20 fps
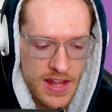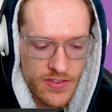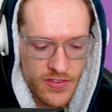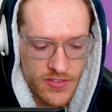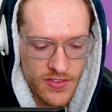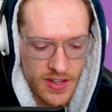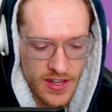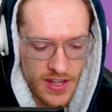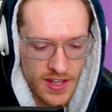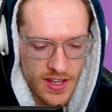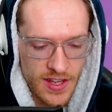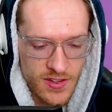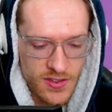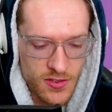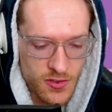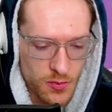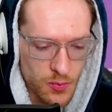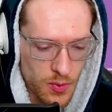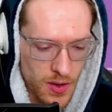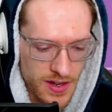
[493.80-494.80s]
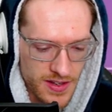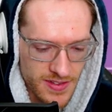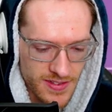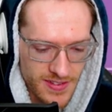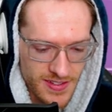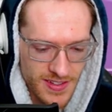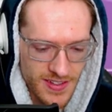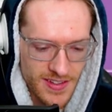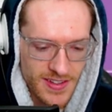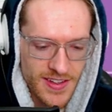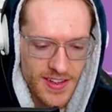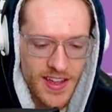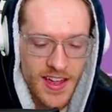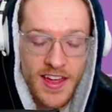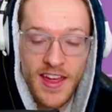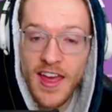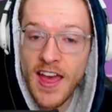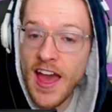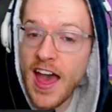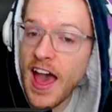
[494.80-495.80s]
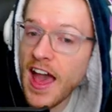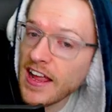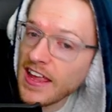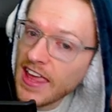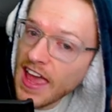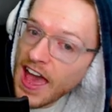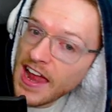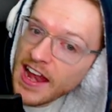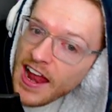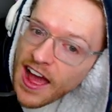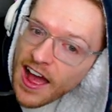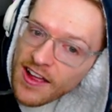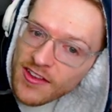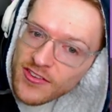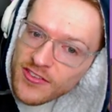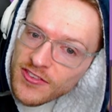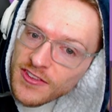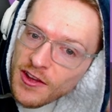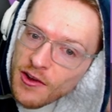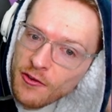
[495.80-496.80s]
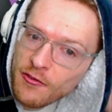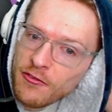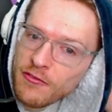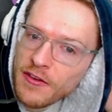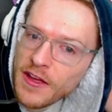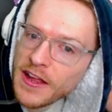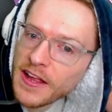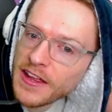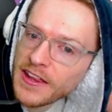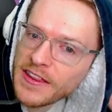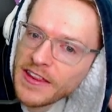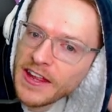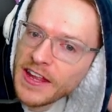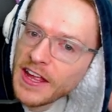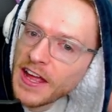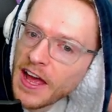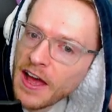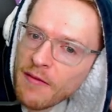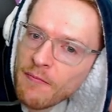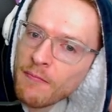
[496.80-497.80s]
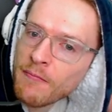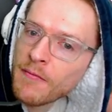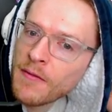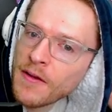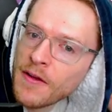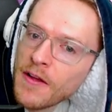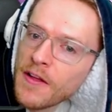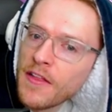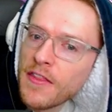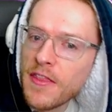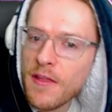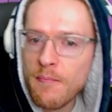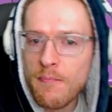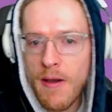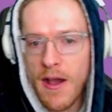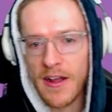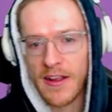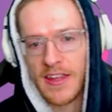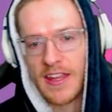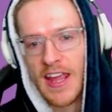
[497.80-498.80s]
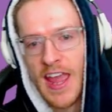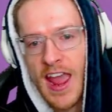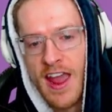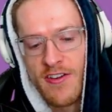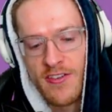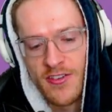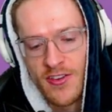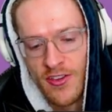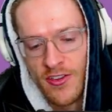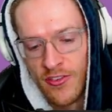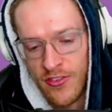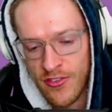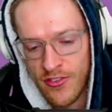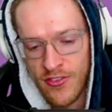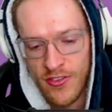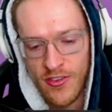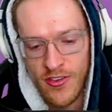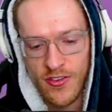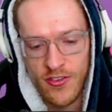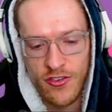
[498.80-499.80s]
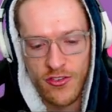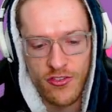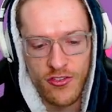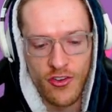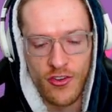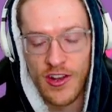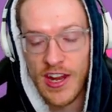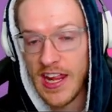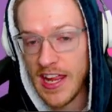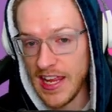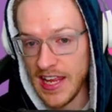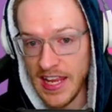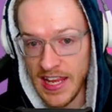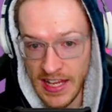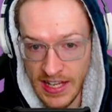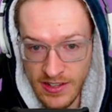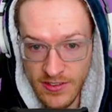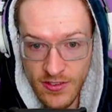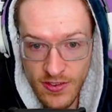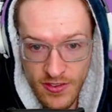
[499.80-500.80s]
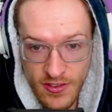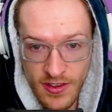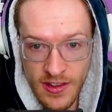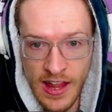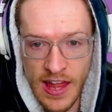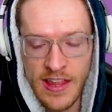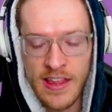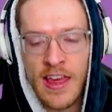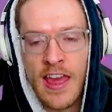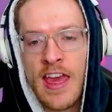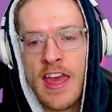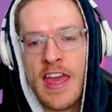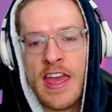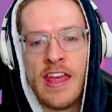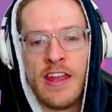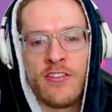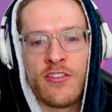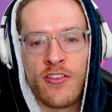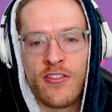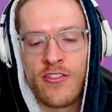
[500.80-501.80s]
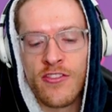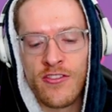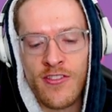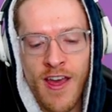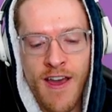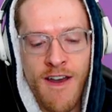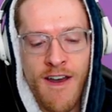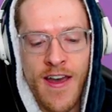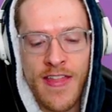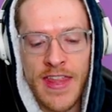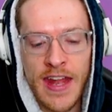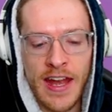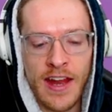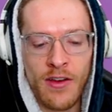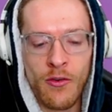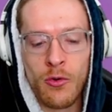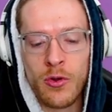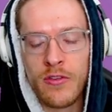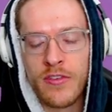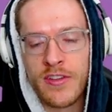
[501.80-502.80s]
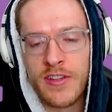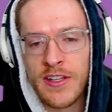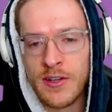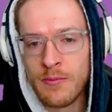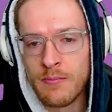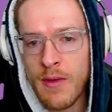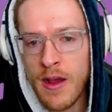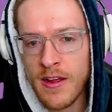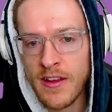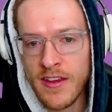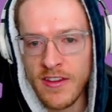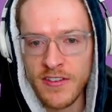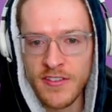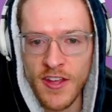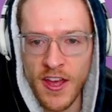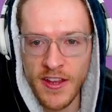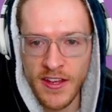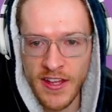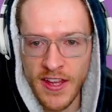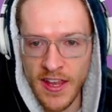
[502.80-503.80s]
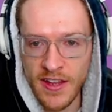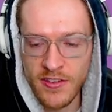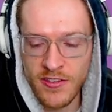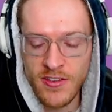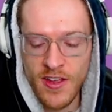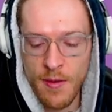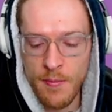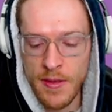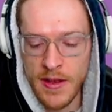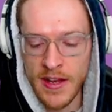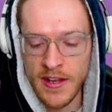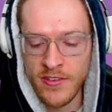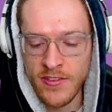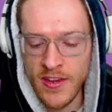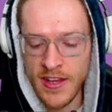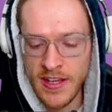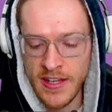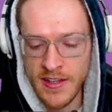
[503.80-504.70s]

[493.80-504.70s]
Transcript: see. 20. Again, I still think the monkey characters should eat. Like, it should start and then all of his little monkey sidekicks come in and eat